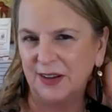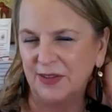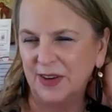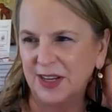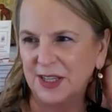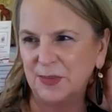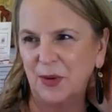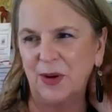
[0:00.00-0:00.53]

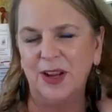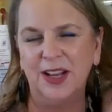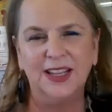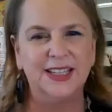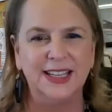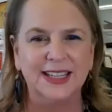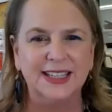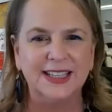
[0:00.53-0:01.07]

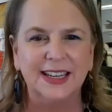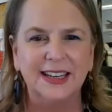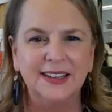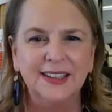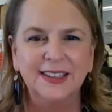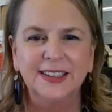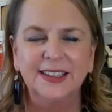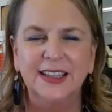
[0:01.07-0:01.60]
experiences
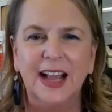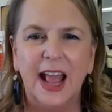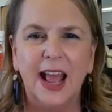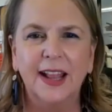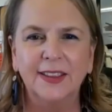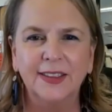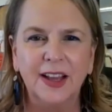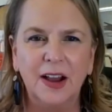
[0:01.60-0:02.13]

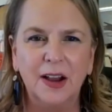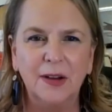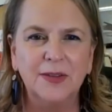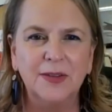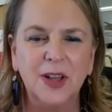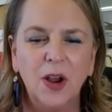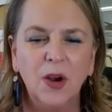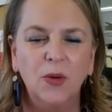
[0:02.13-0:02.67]
and
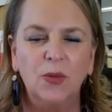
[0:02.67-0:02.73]
loves.